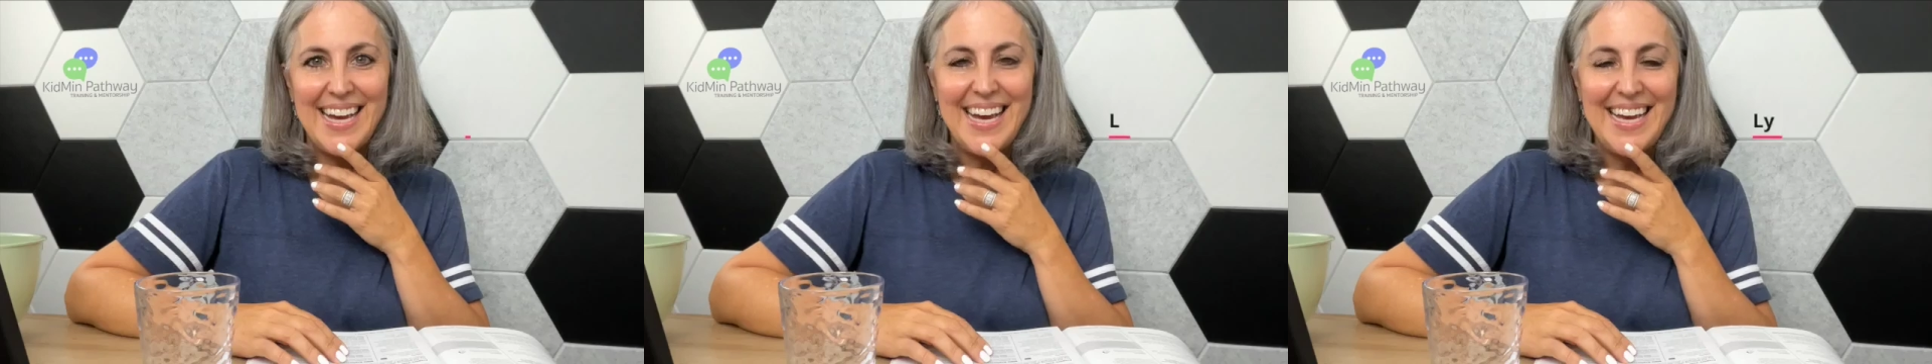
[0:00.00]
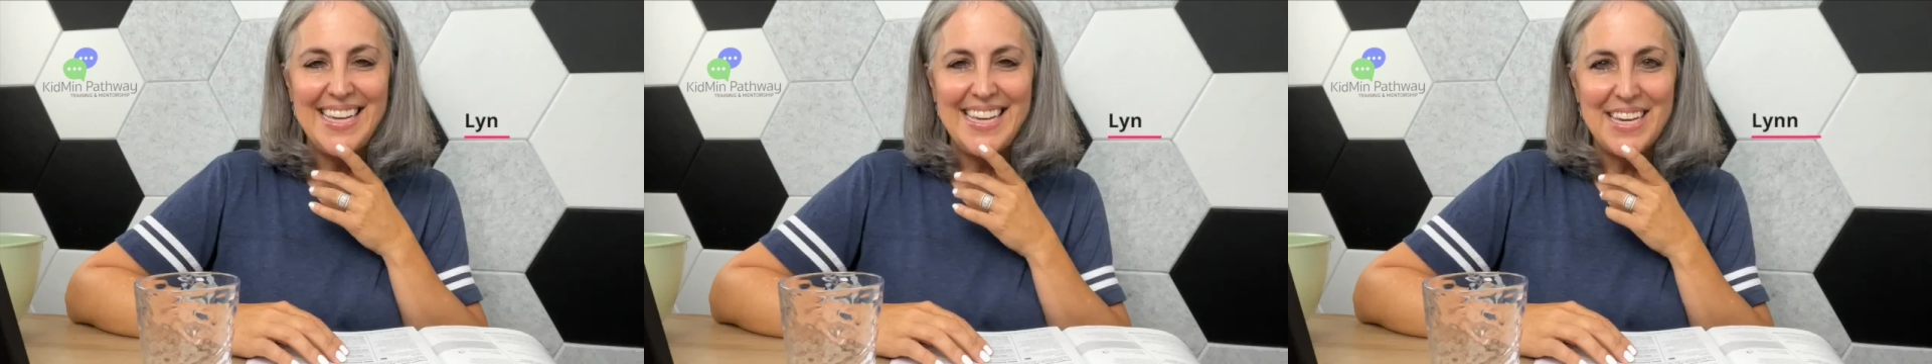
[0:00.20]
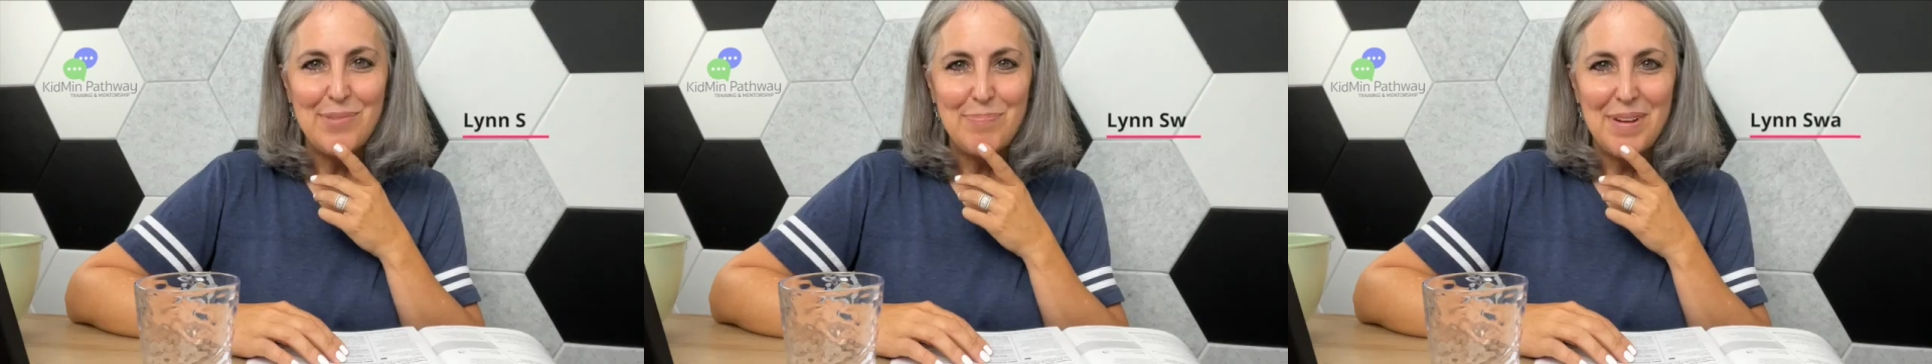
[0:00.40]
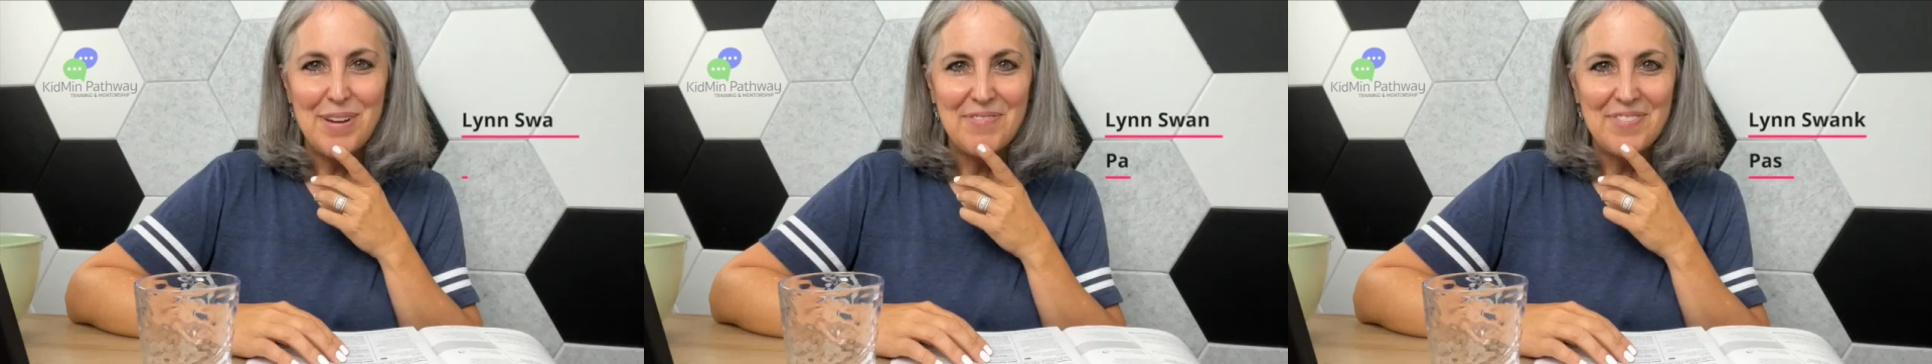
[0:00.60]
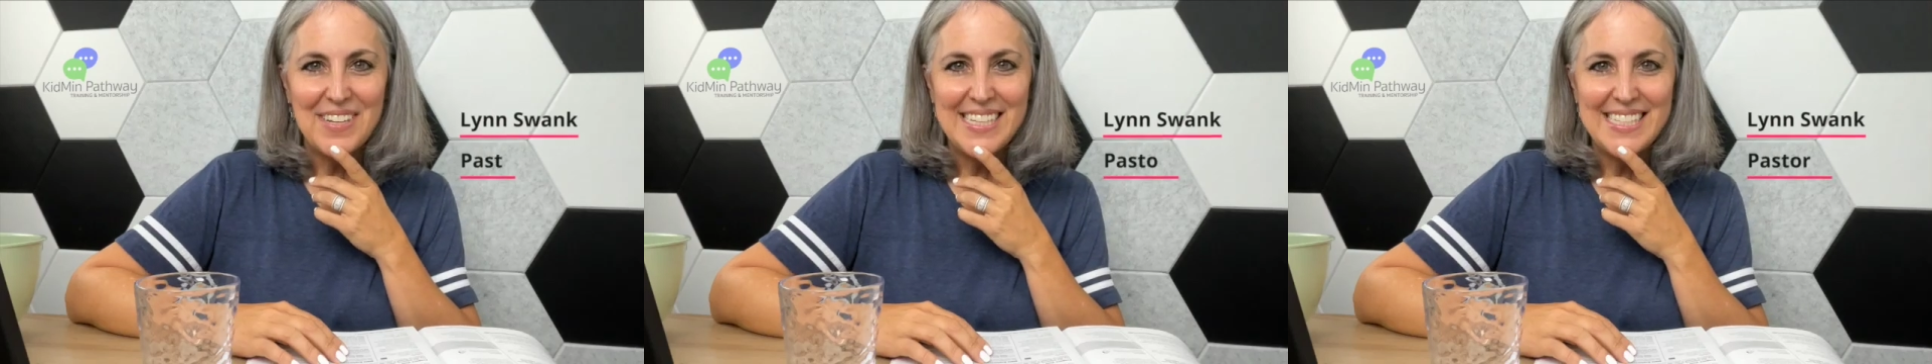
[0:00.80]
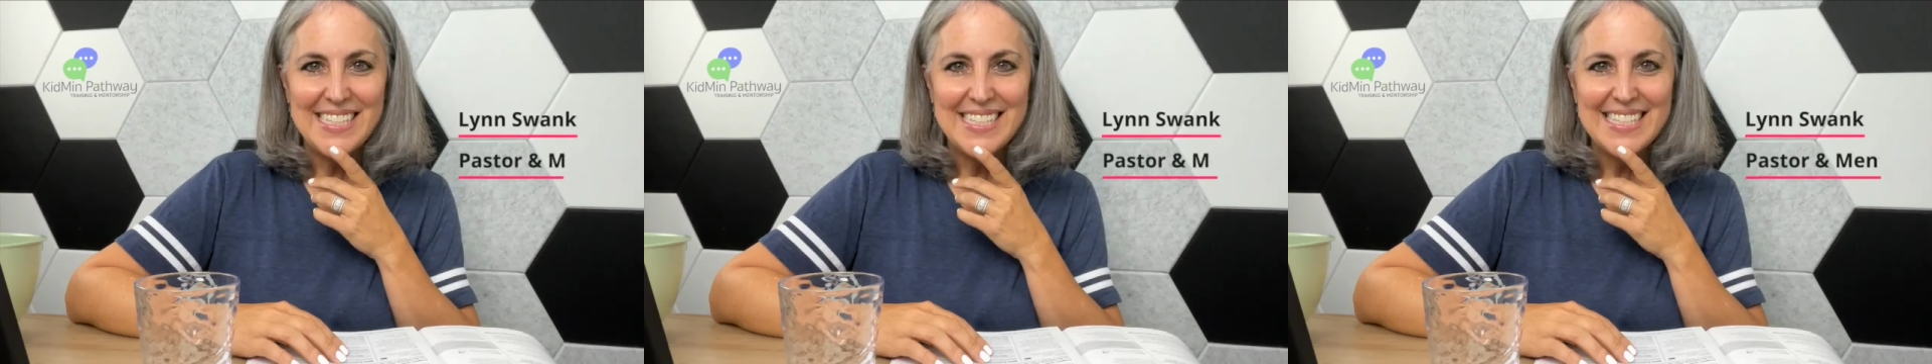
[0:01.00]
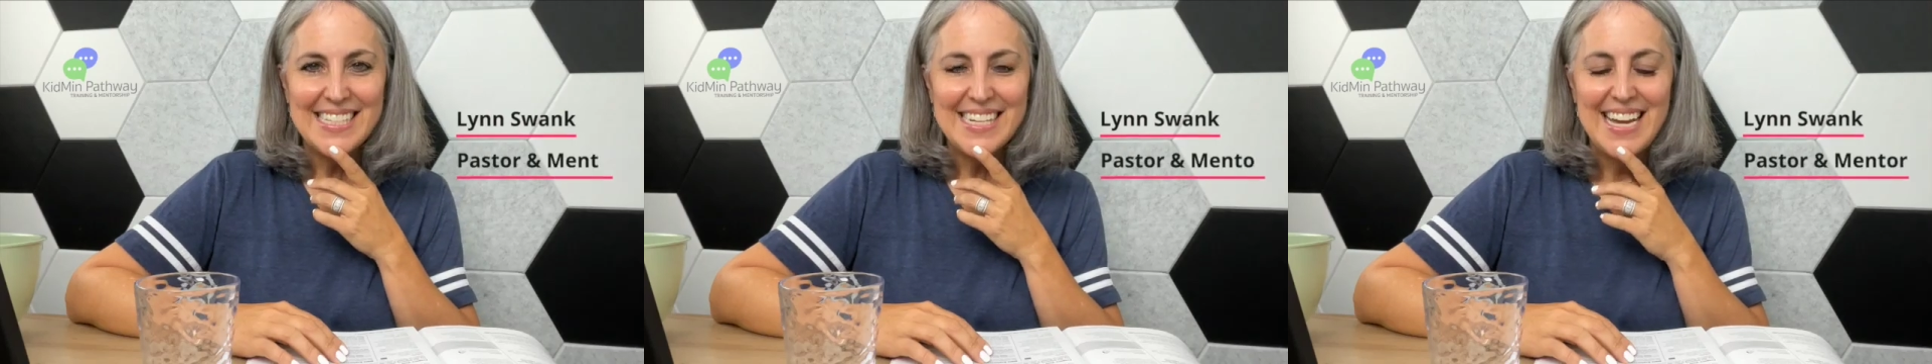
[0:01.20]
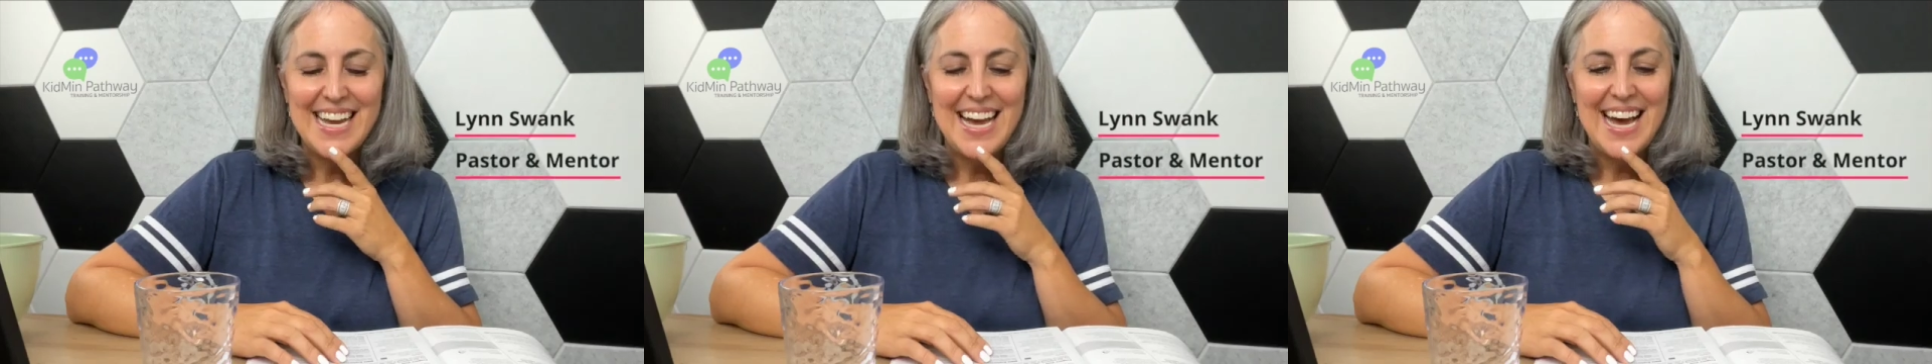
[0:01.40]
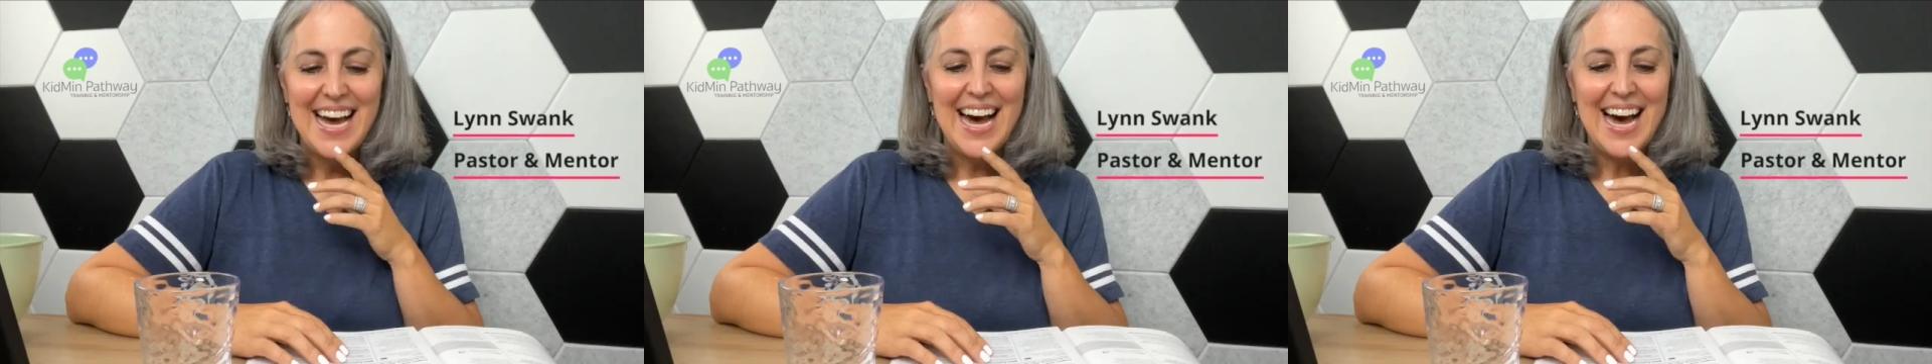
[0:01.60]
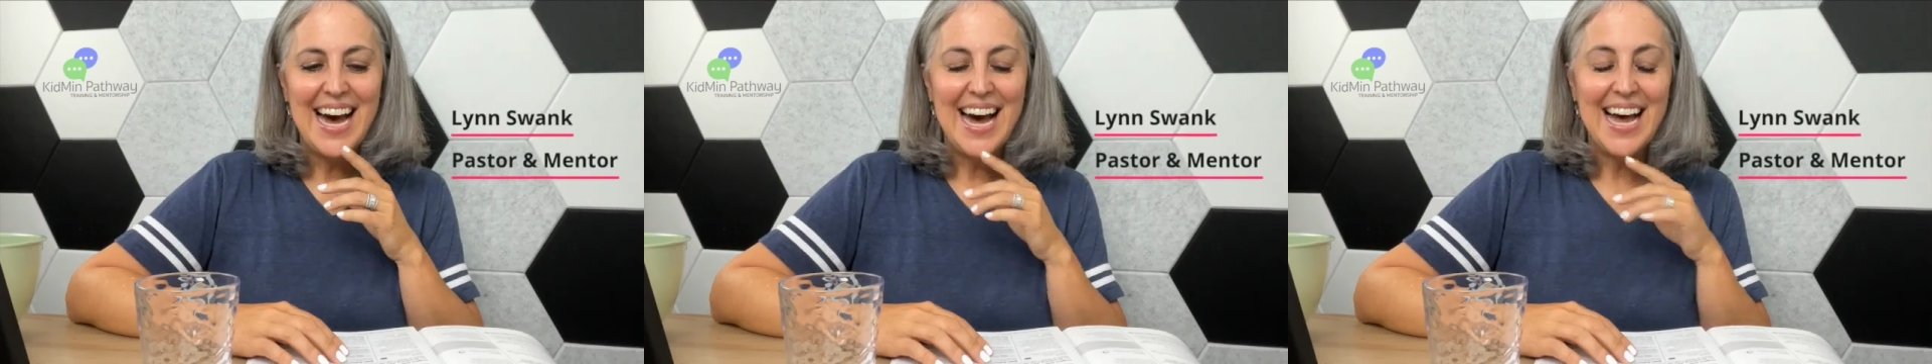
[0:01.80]
Hey KidMin friends.
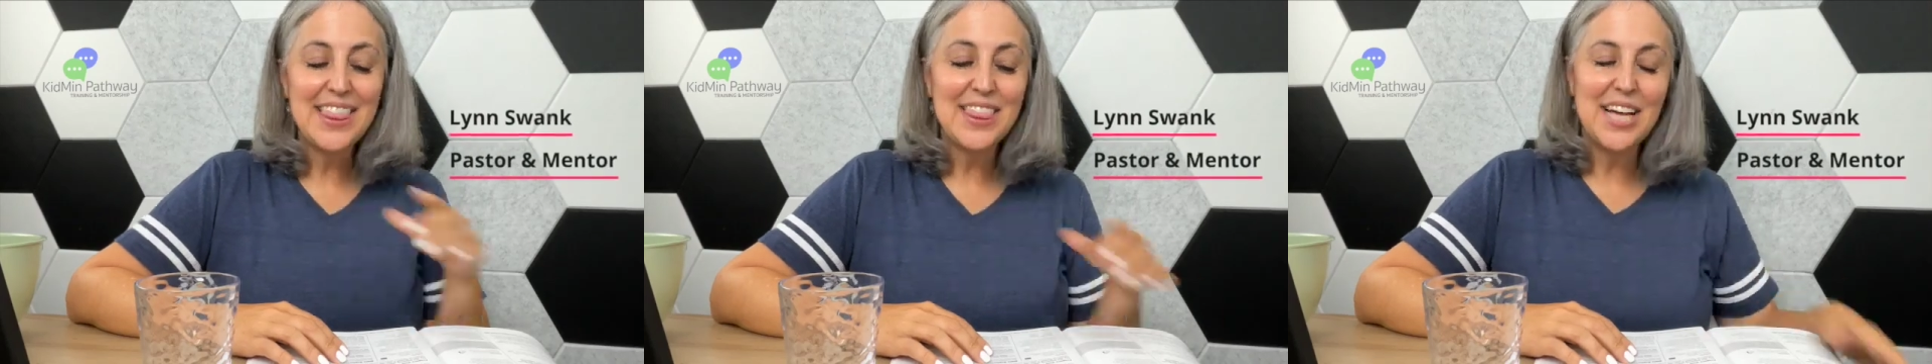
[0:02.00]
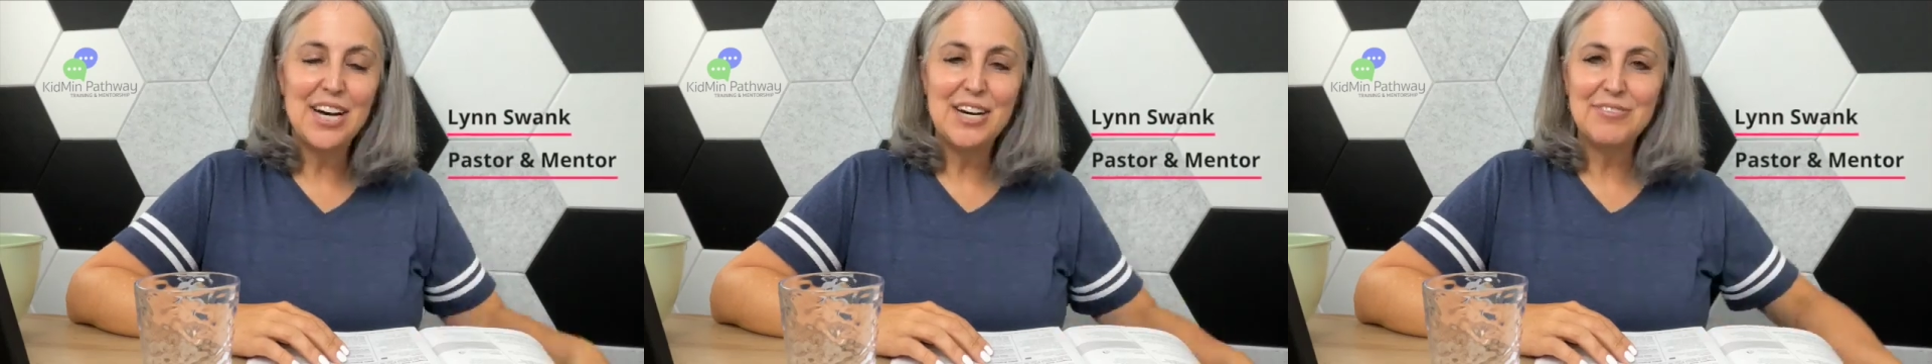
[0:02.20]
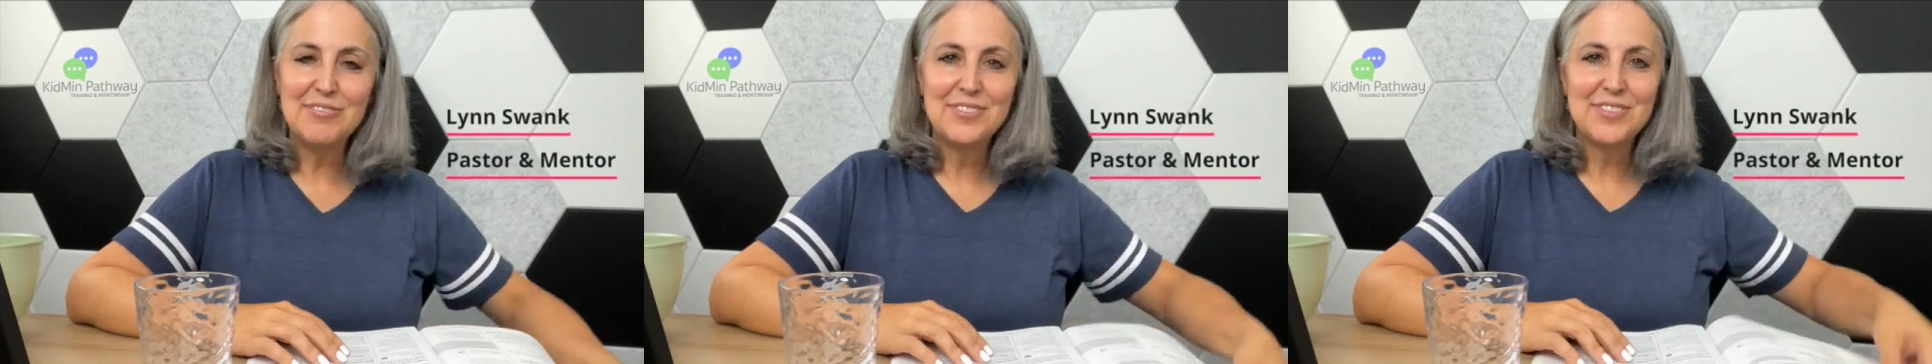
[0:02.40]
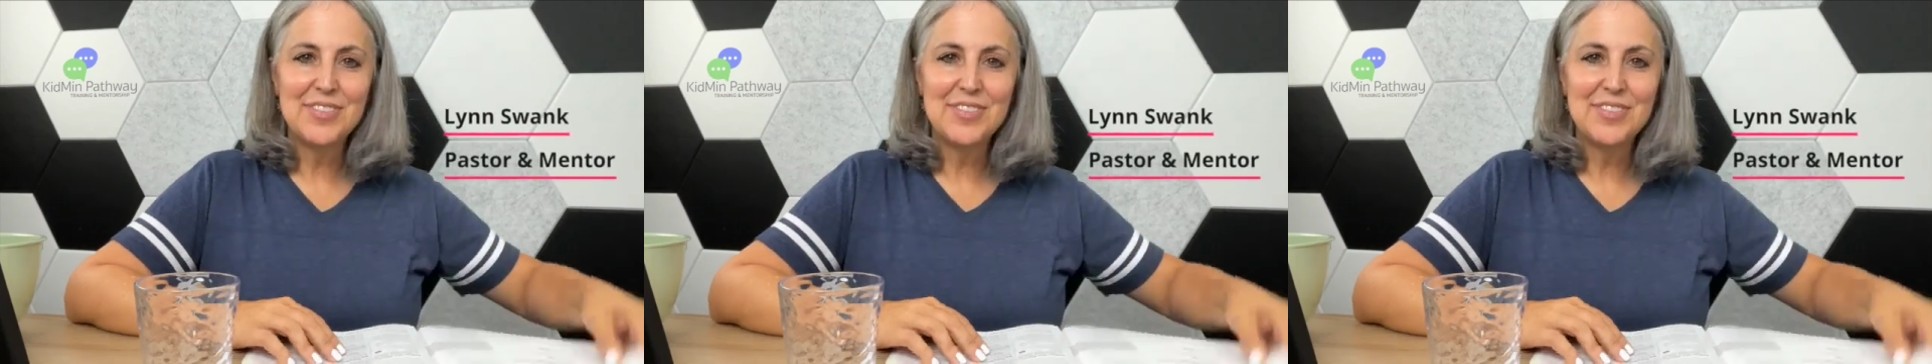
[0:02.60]
I love